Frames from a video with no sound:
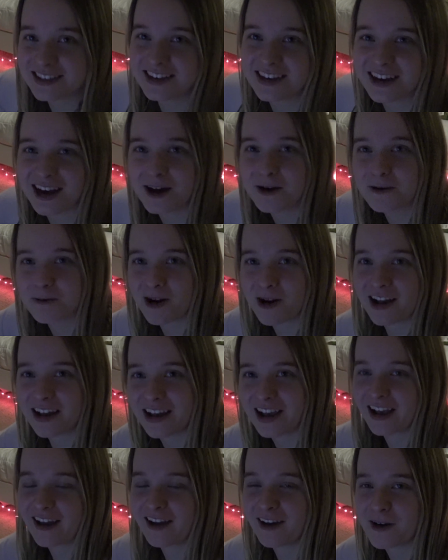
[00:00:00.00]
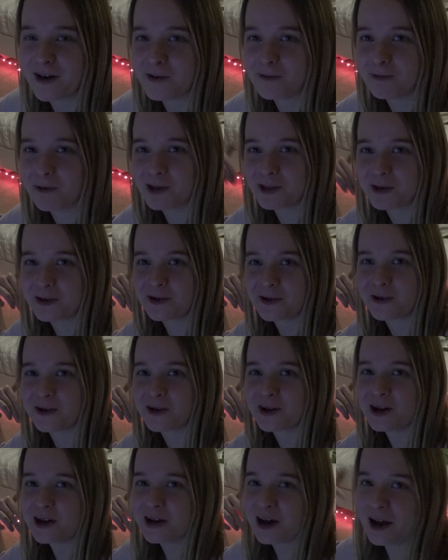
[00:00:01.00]
let's see how right I am,
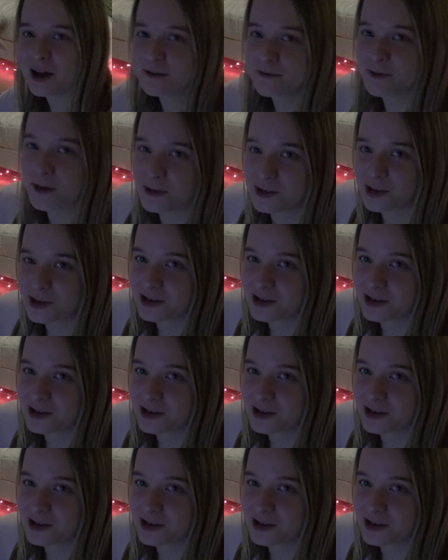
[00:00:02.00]
whether I